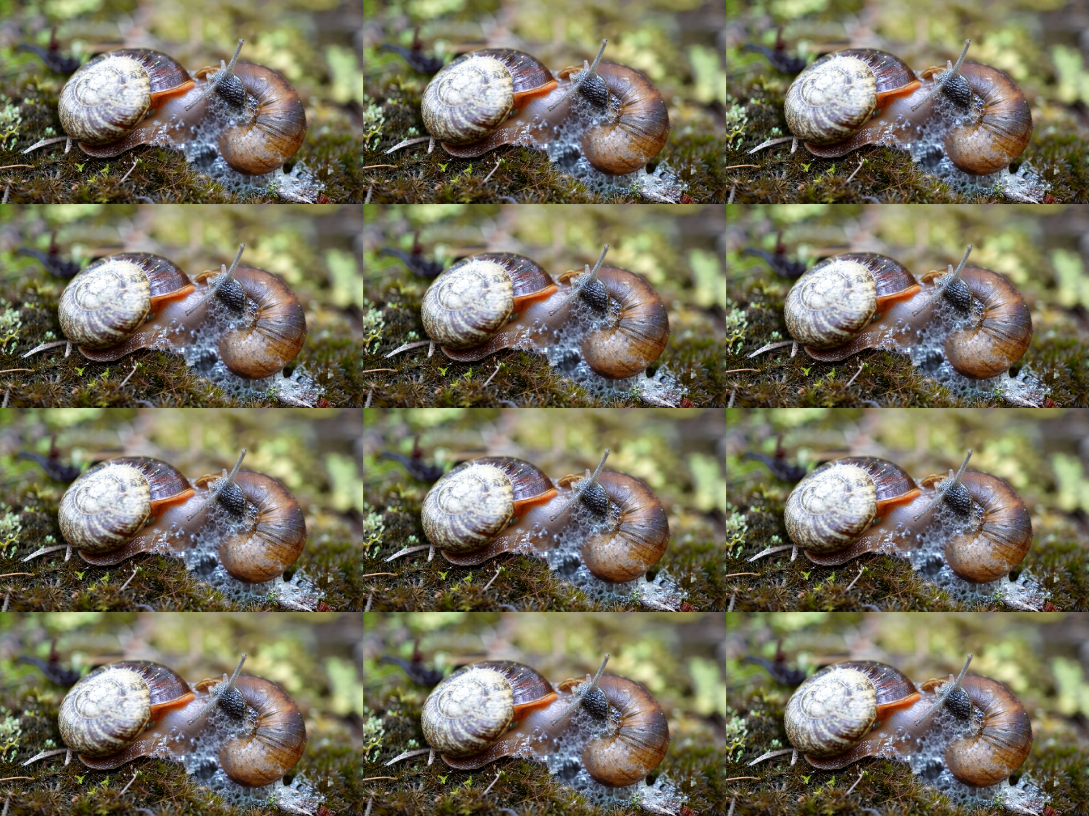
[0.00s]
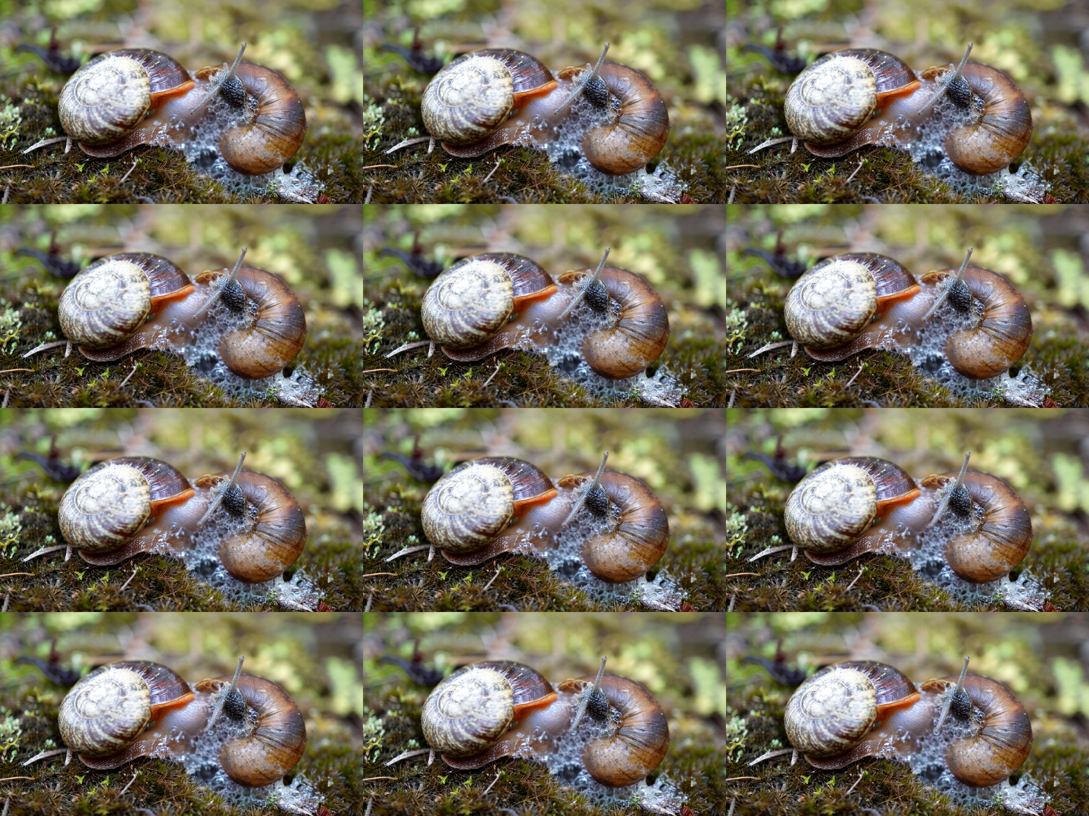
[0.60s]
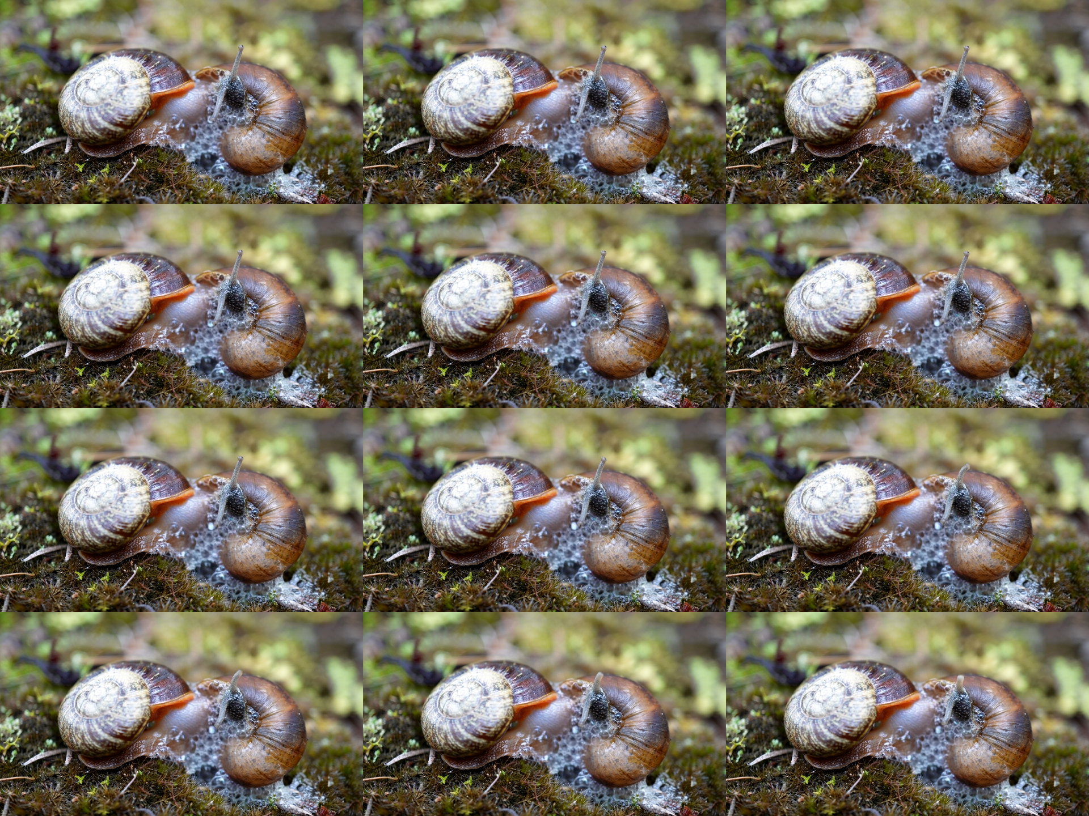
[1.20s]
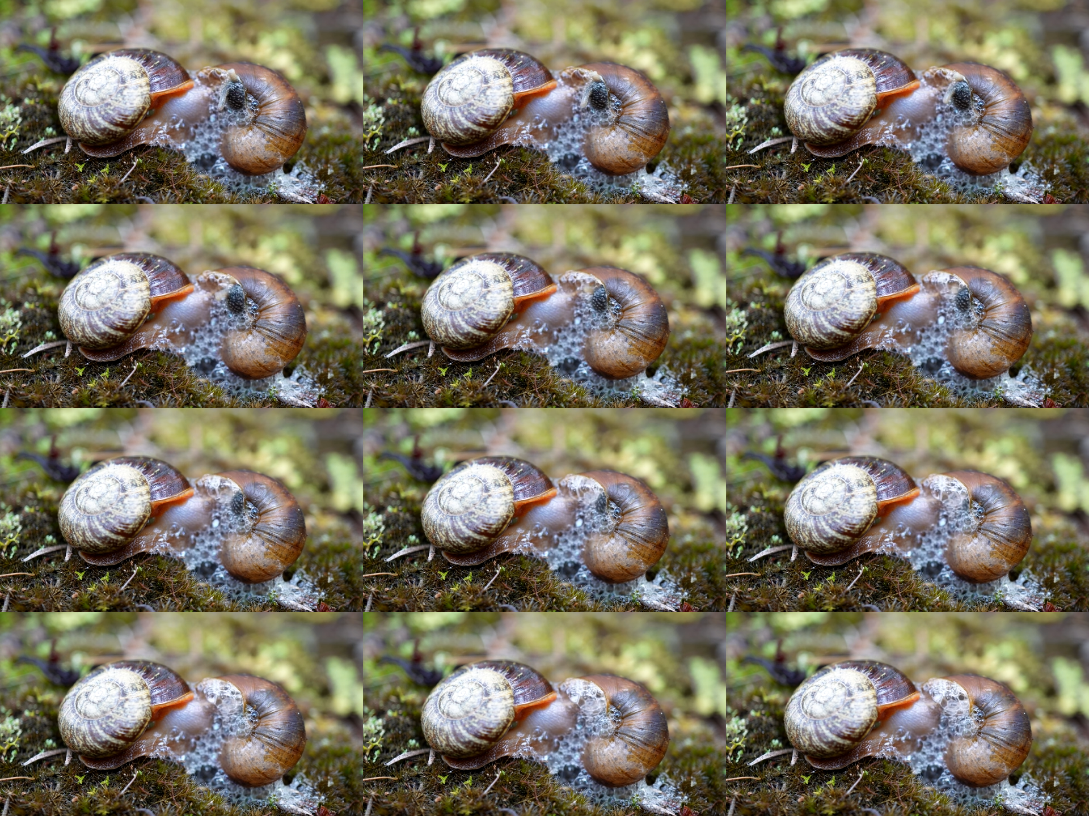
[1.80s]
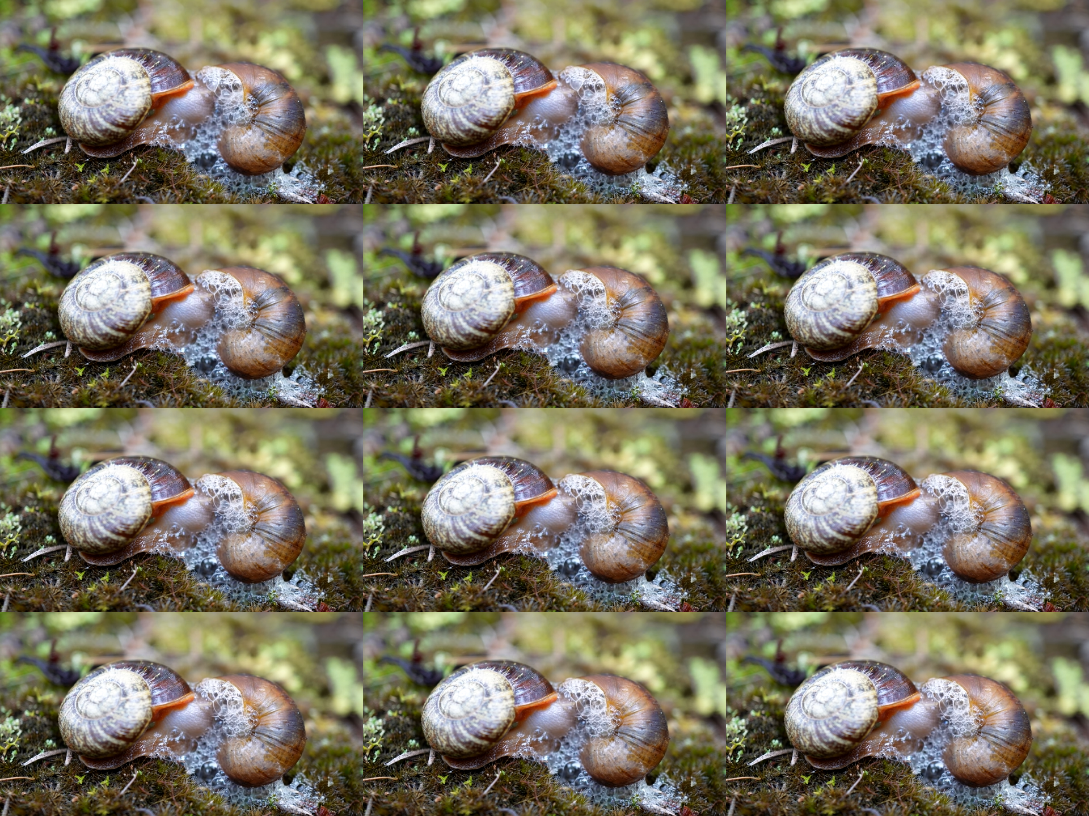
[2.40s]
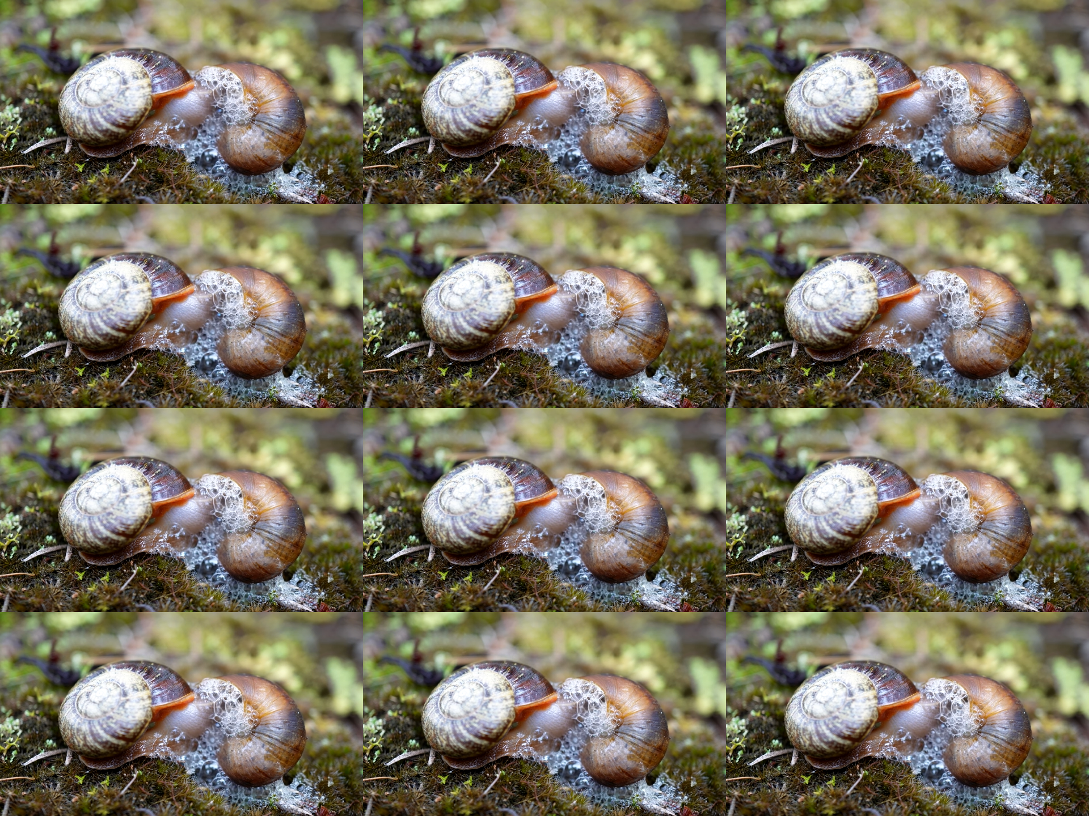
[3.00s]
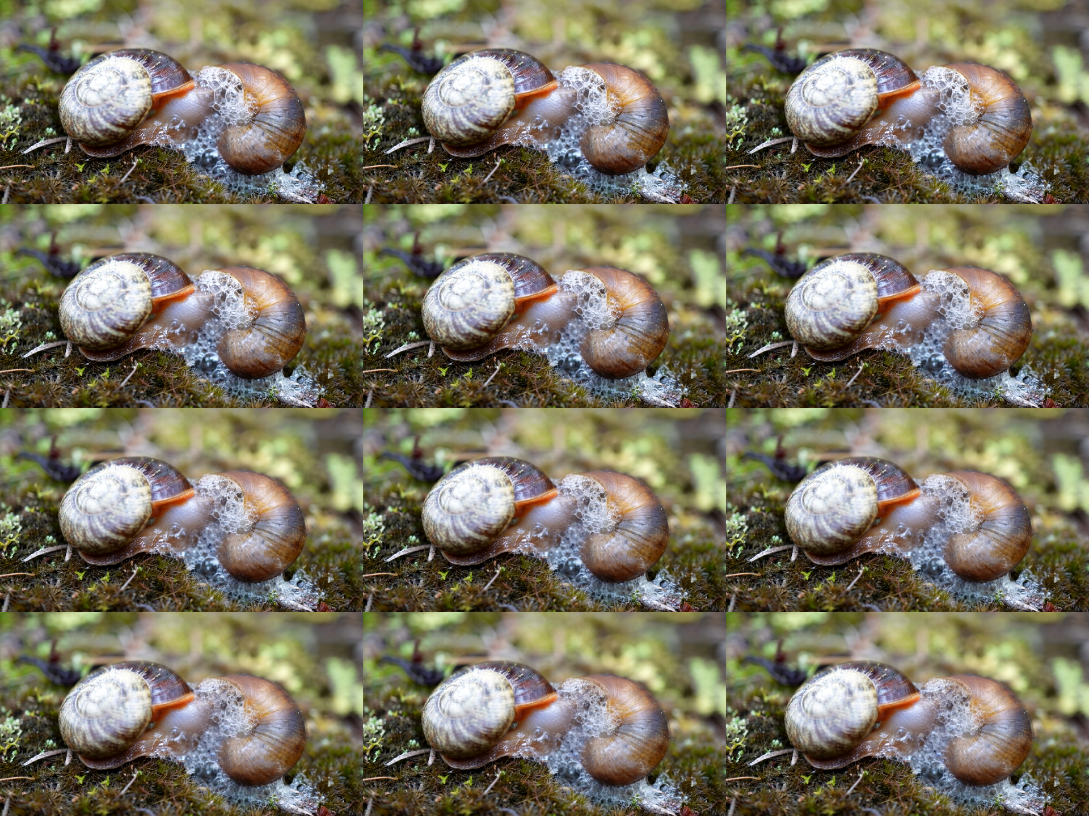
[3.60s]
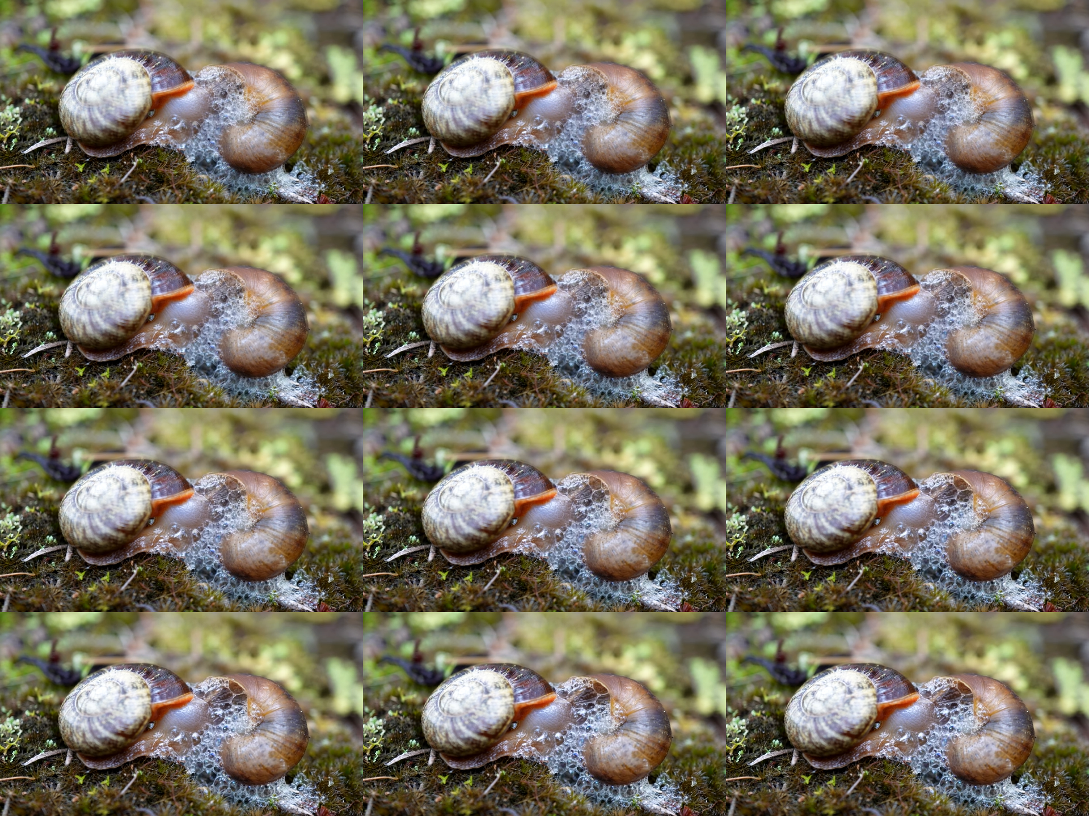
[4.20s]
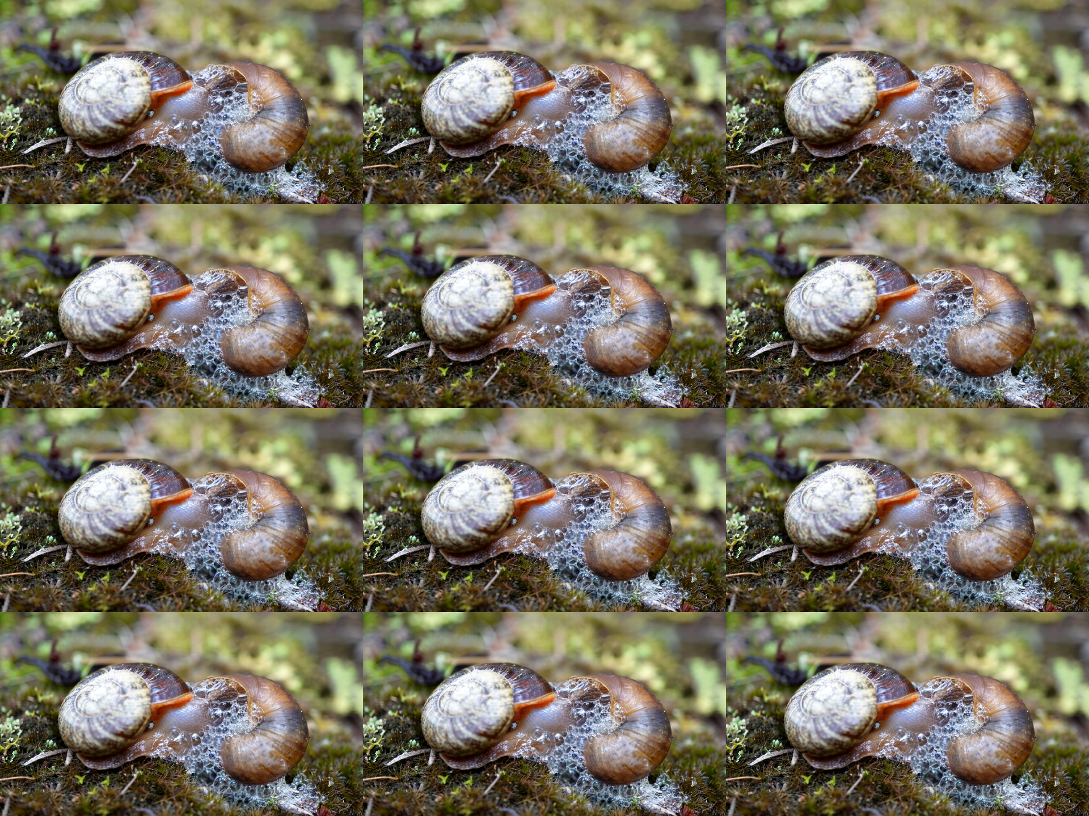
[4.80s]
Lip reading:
(no speaker visible)